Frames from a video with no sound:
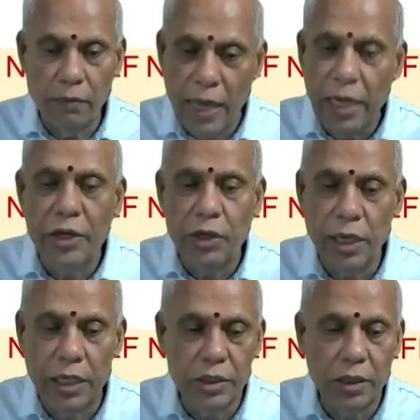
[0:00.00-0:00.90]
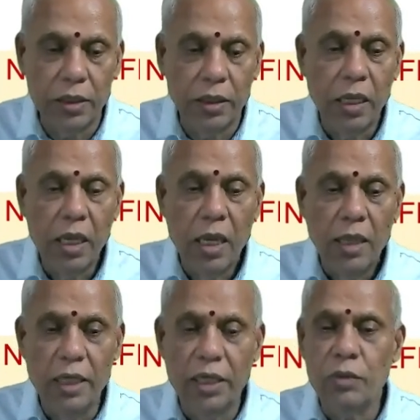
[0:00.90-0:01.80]
valid relation.
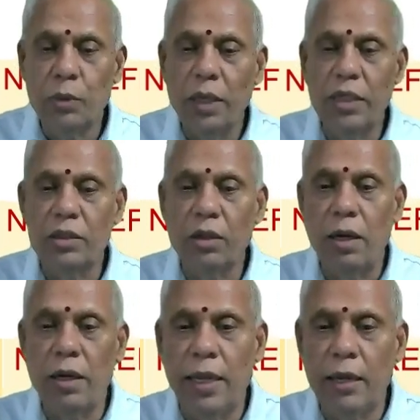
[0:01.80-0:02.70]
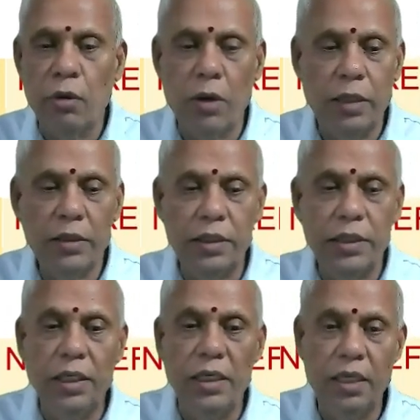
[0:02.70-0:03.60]
That is what is called a
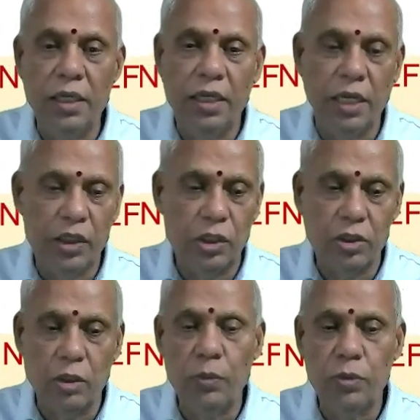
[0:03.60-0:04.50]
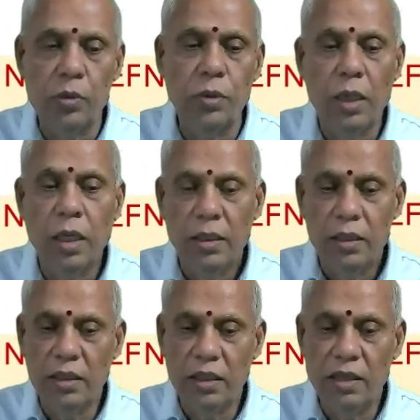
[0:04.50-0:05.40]
connexity in relationship. So
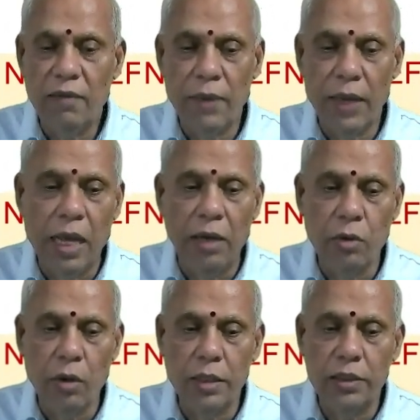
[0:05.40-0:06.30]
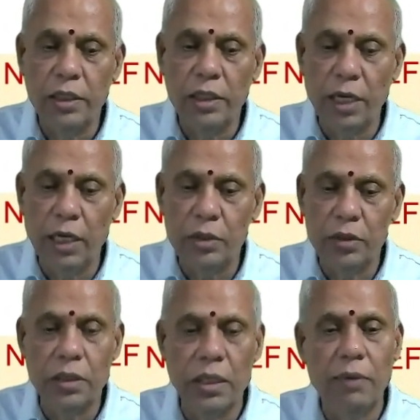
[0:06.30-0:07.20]
this is all connexity
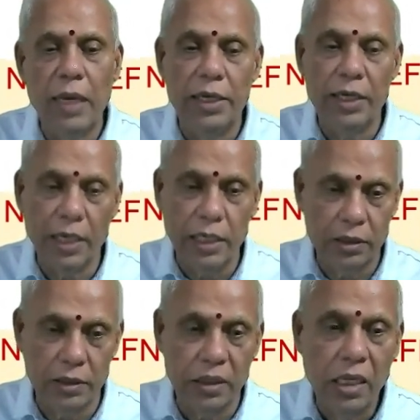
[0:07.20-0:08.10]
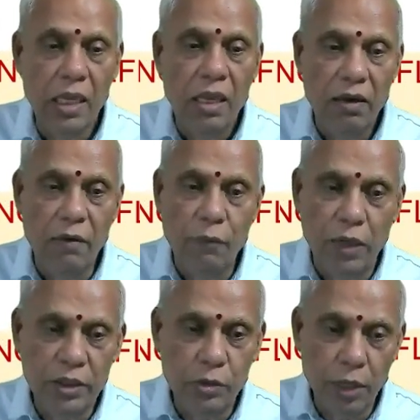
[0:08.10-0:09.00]
relations are valid relations.
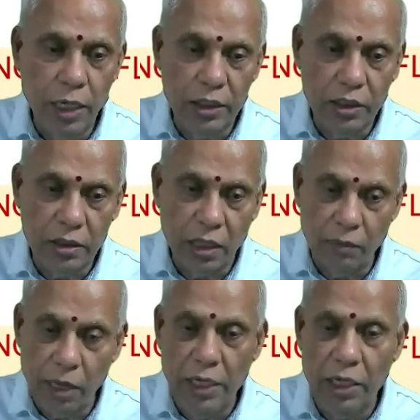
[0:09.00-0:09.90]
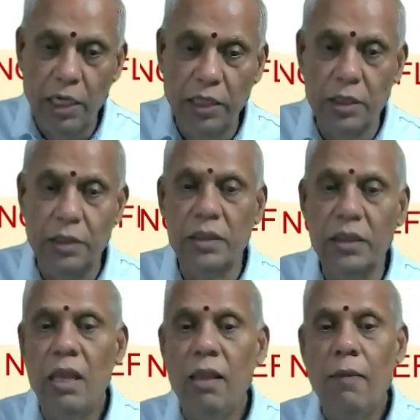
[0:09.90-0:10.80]
Reflexive relations are valid relations.
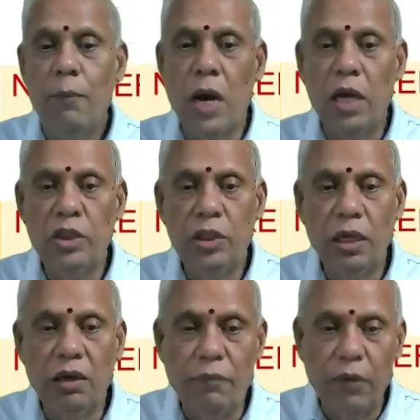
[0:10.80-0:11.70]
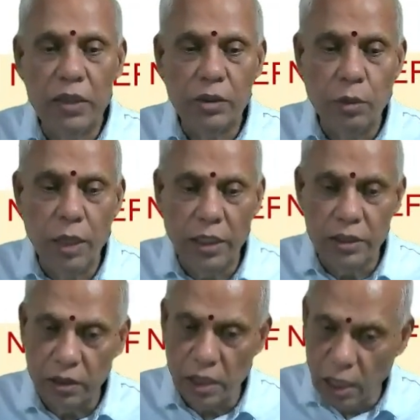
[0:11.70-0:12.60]
Partial reflexive
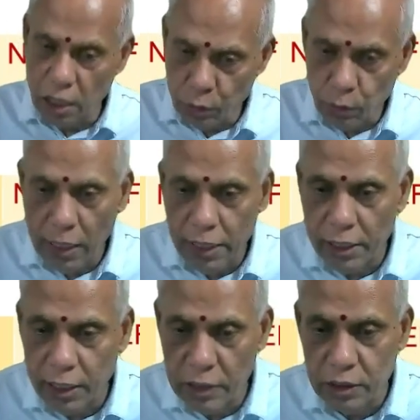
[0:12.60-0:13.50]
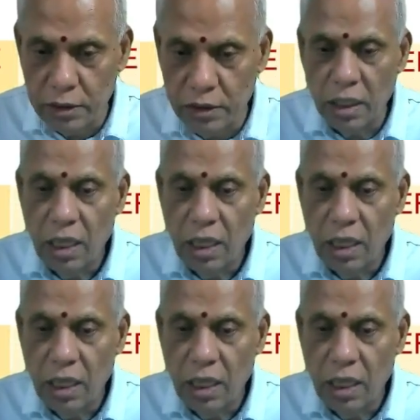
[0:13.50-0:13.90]
relations are also valid relations.